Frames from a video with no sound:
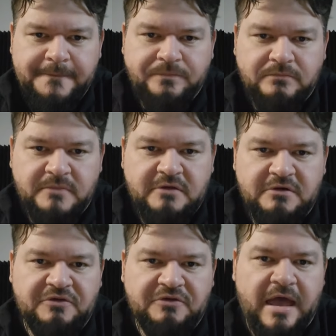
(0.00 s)
then go
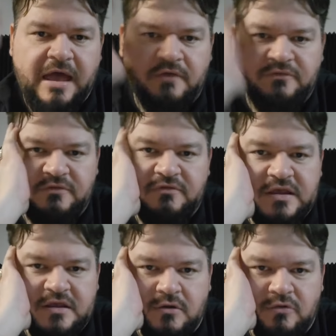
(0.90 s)
into a house and just
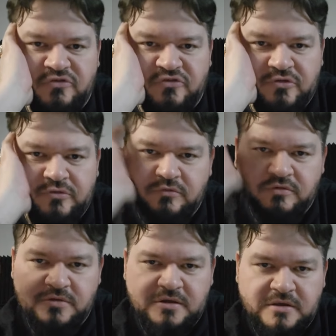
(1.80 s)
take an old shoe.
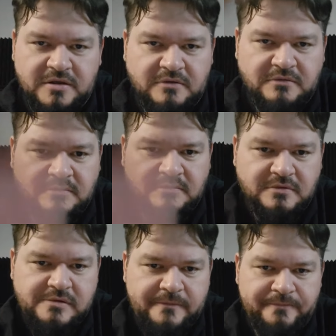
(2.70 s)
Come on,
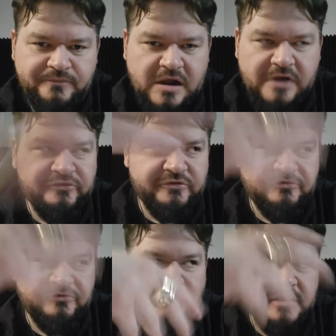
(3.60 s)
Oh, this
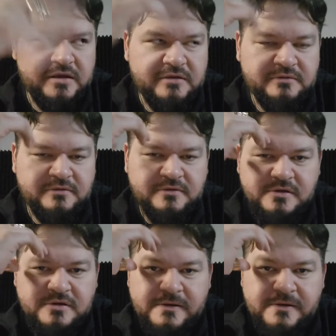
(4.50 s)
looks pretty.
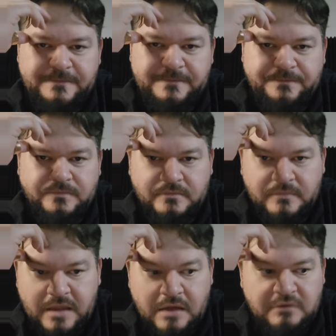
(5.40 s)

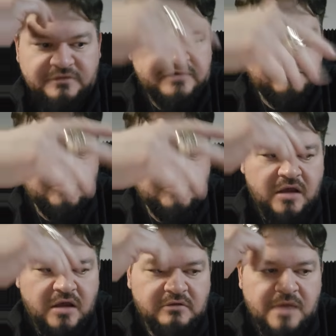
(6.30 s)
Oh, it's got some
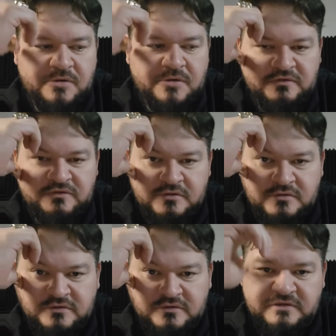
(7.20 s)
dog crap on it, too.
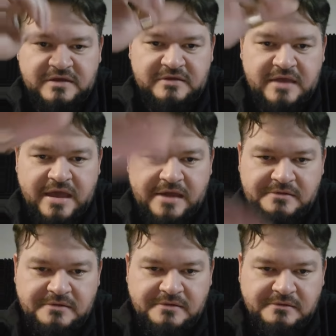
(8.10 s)
Let's just take
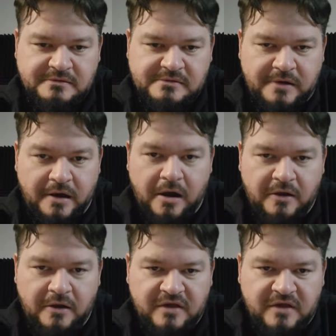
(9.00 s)
that.
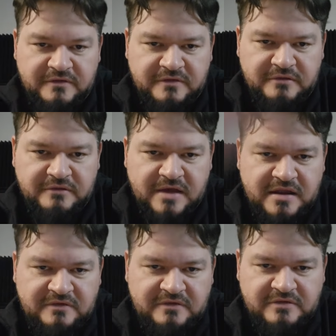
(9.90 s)
Oh, it's haunted. Why did
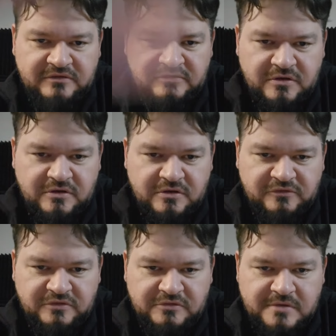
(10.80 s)
I take this dirty old
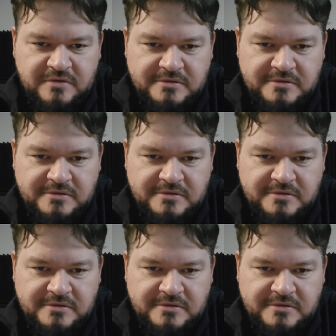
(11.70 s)
shoe?